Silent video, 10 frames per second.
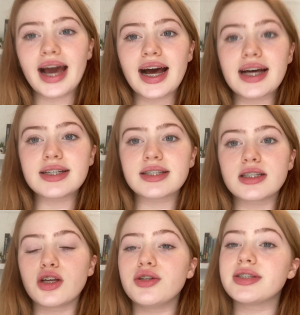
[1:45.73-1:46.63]
as
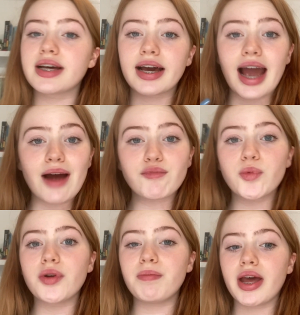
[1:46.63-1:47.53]
using a camera
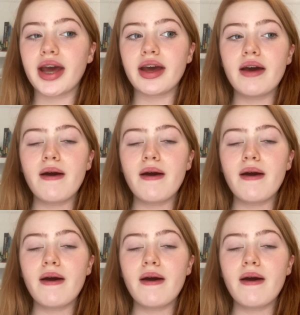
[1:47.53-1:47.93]
would be,